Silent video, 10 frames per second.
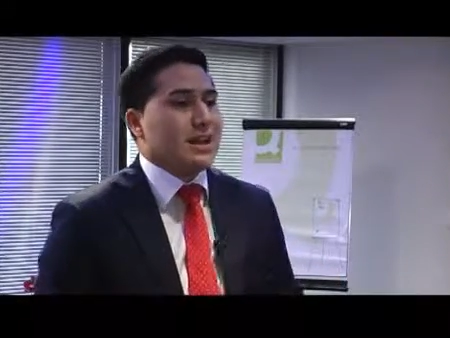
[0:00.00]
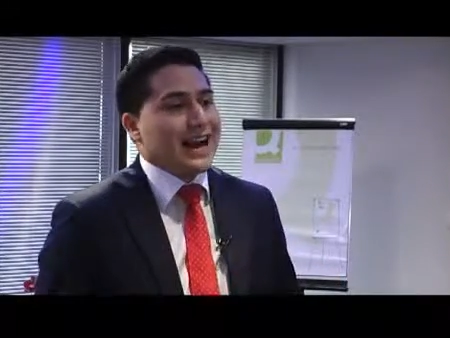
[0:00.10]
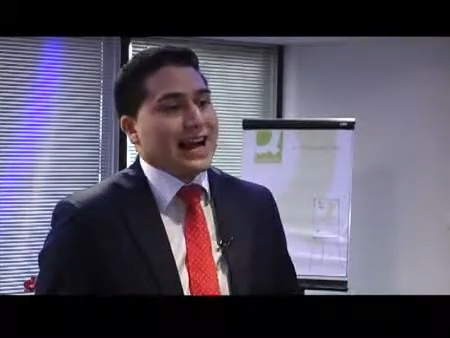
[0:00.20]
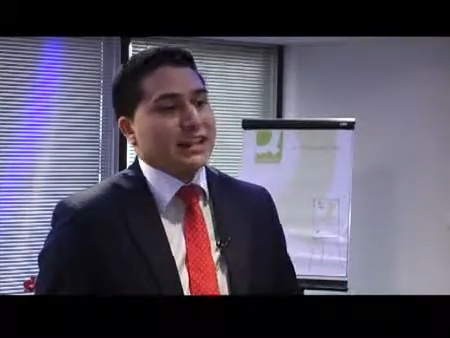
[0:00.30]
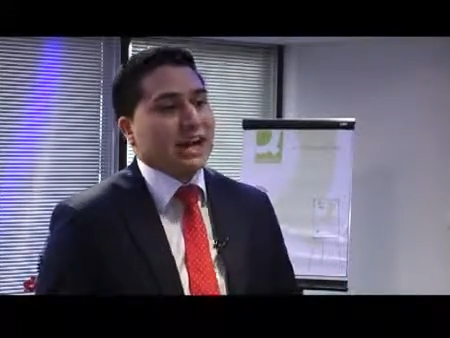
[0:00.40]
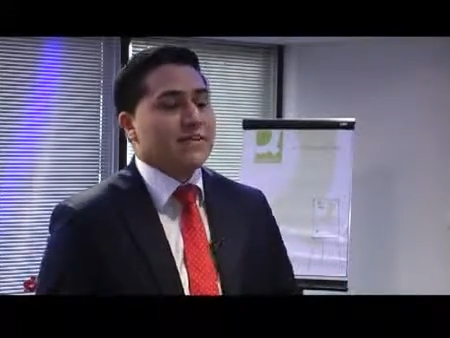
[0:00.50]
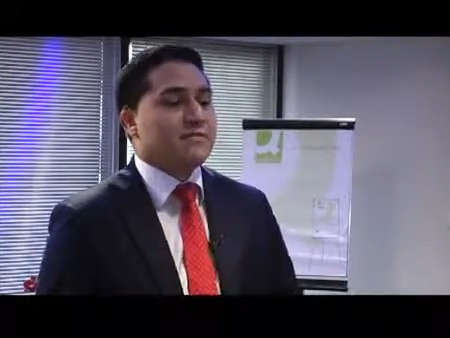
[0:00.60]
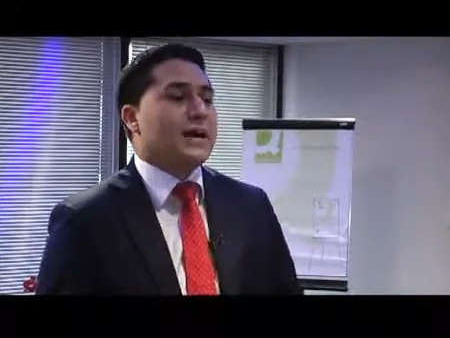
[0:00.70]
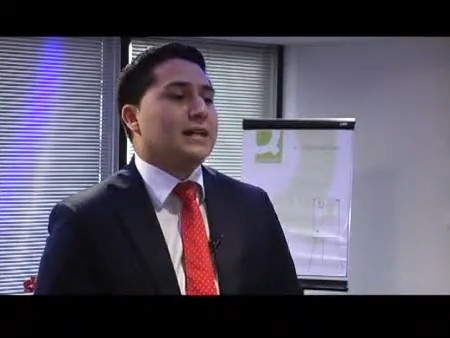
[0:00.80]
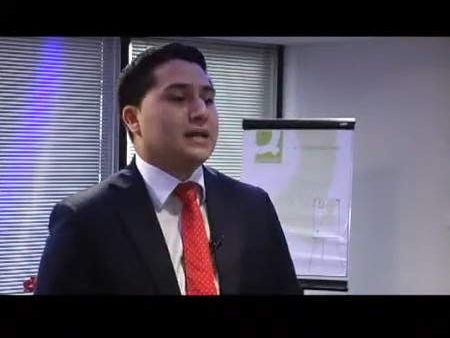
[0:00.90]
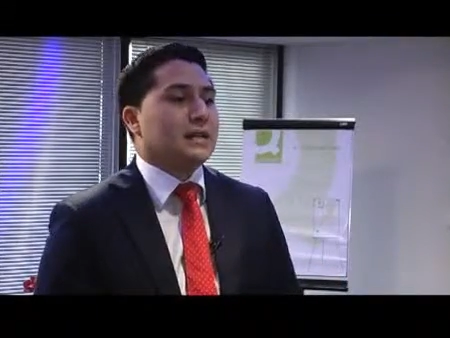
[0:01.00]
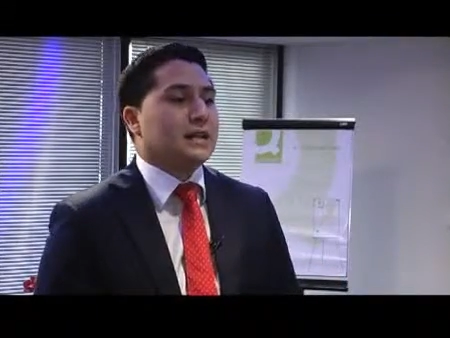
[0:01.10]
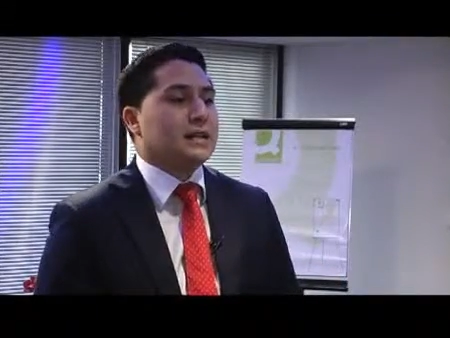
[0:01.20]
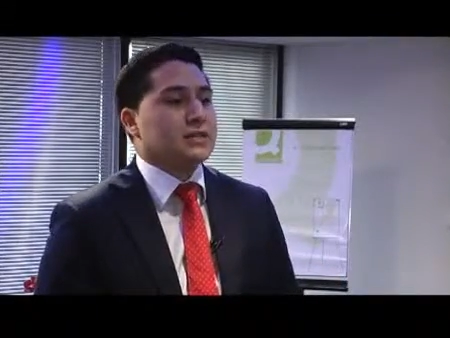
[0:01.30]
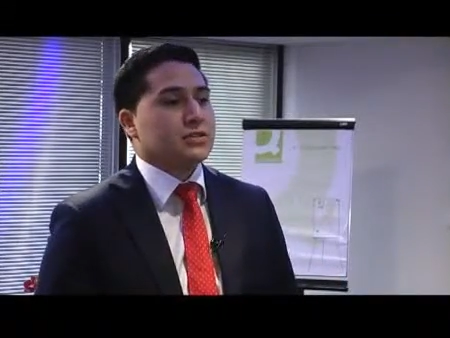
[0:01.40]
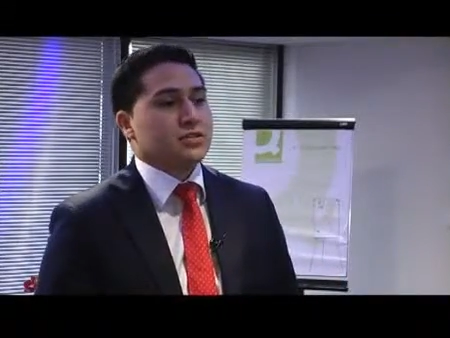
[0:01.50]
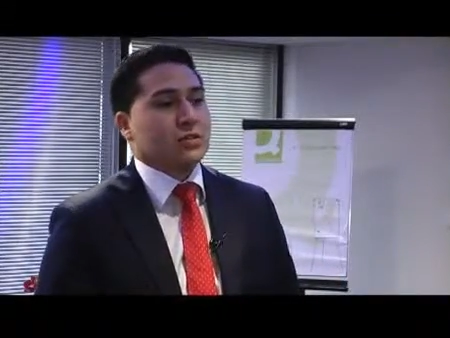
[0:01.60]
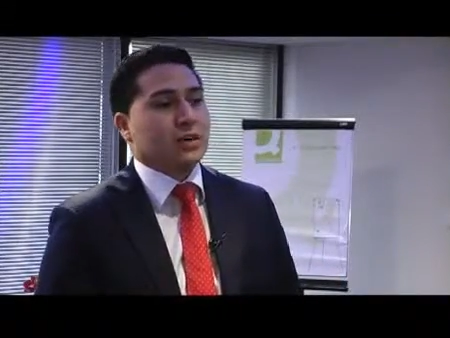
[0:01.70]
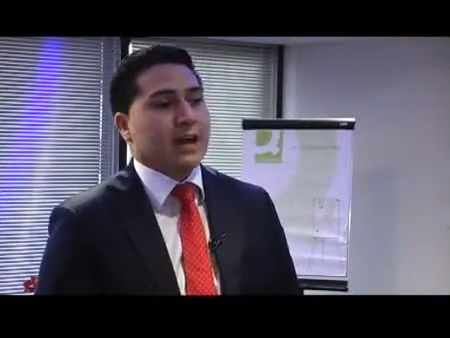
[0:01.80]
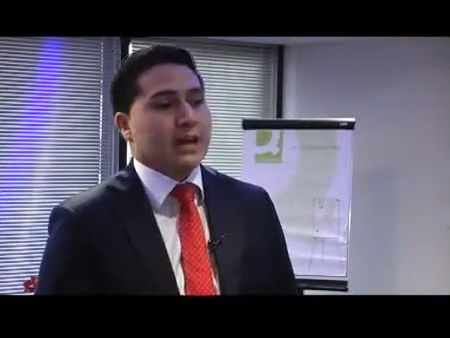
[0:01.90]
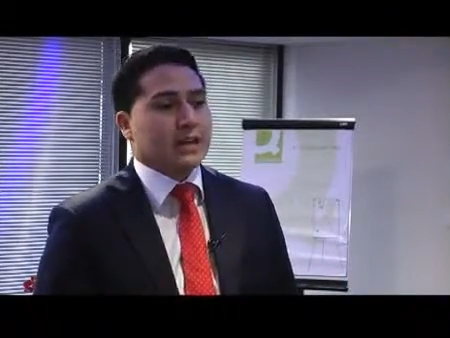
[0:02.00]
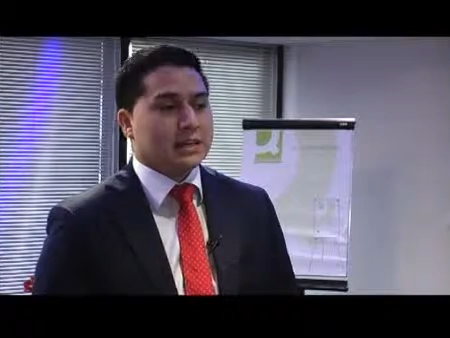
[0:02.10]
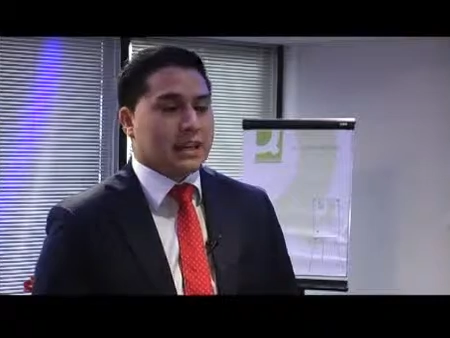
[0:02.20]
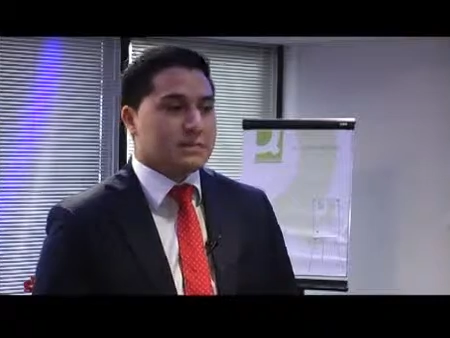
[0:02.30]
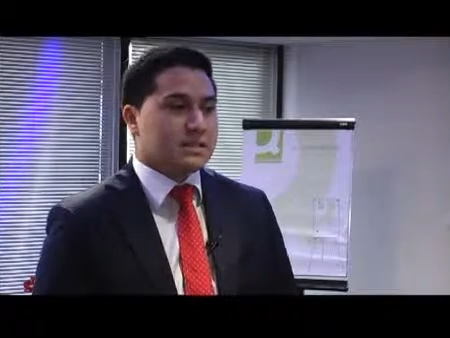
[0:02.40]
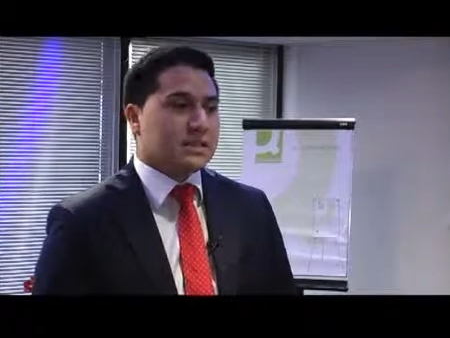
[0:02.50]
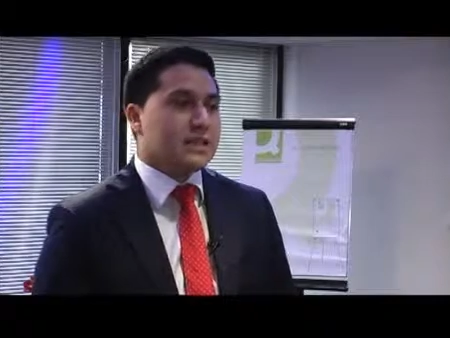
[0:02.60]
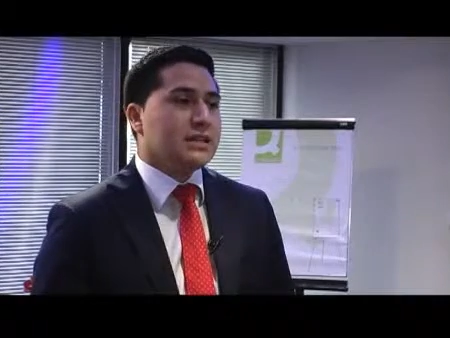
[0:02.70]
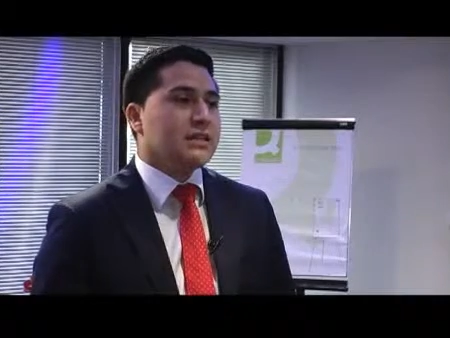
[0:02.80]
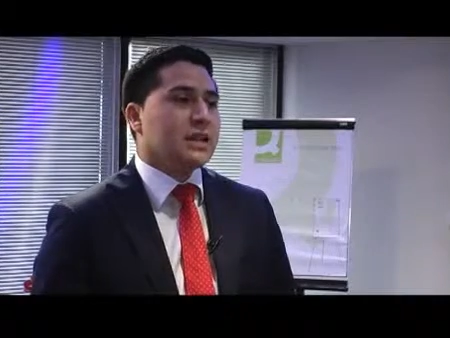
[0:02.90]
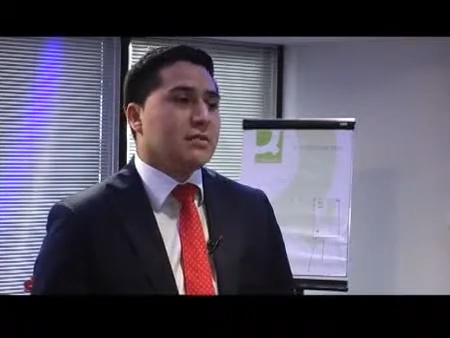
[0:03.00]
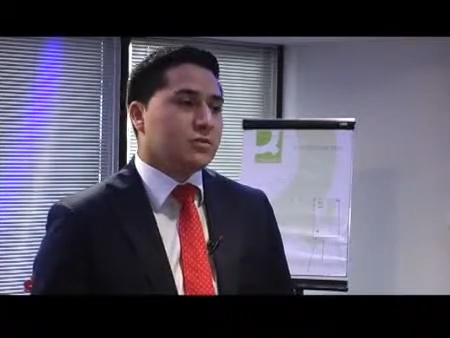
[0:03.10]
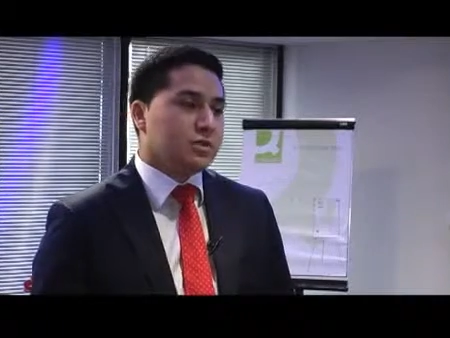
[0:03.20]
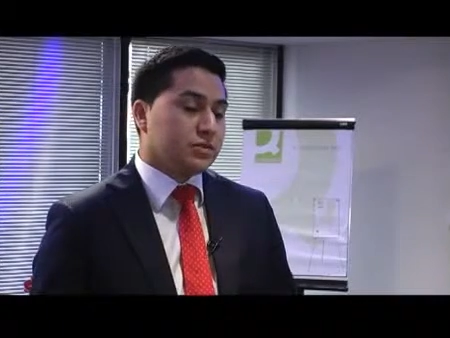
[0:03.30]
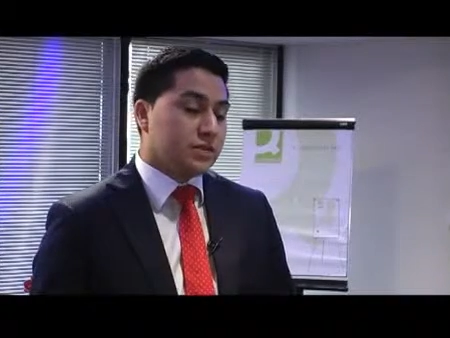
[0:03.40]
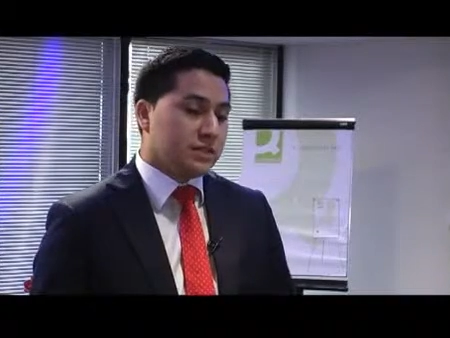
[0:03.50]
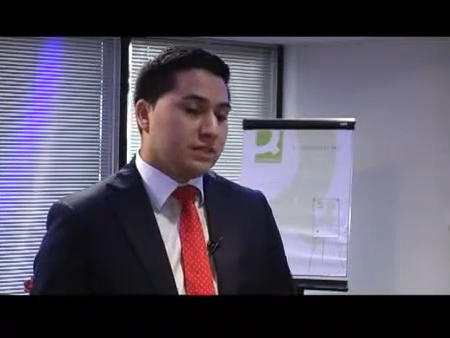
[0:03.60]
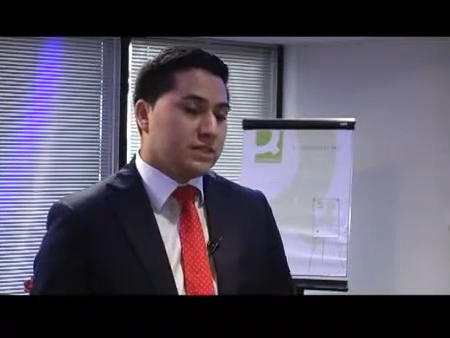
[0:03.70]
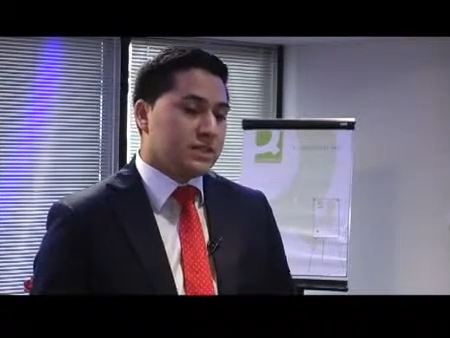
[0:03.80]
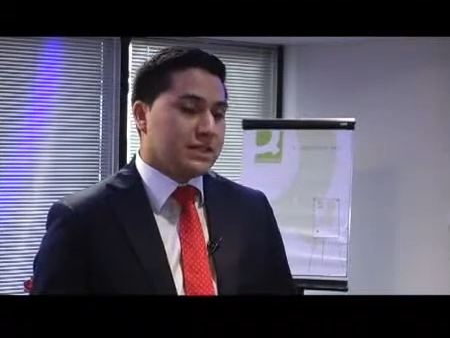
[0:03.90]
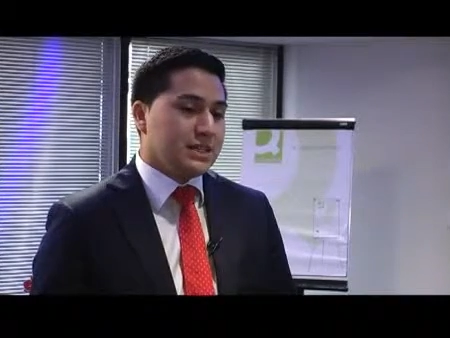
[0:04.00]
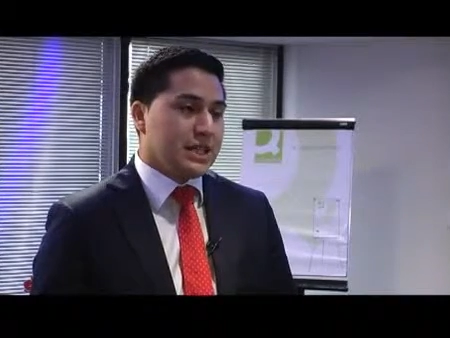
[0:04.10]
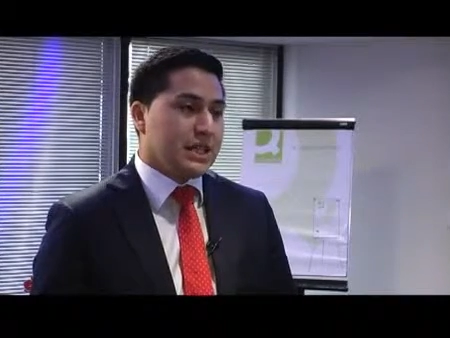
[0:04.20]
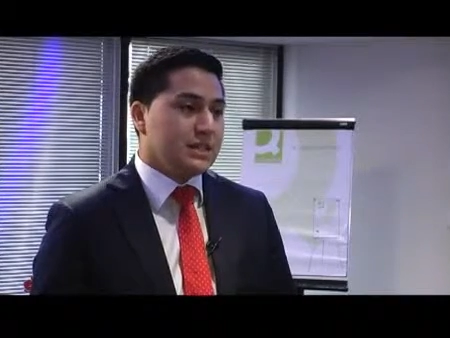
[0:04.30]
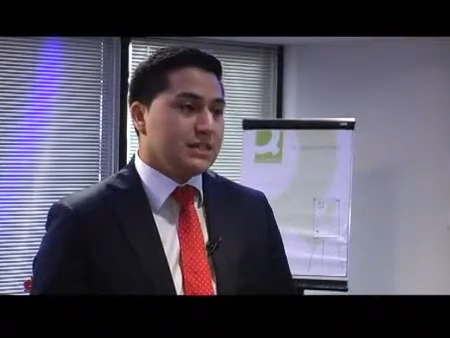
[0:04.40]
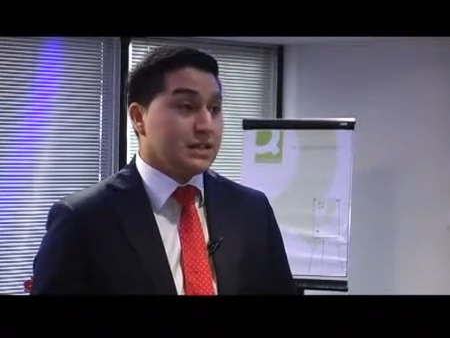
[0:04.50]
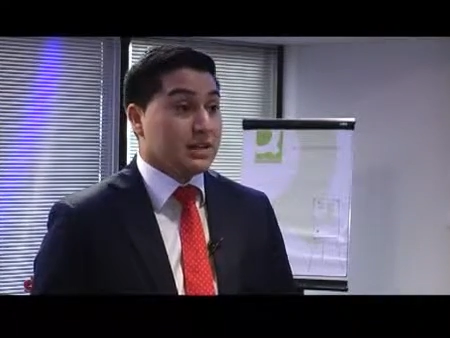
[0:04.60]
a lot of bad data. So I'm seeing now quantitative easing and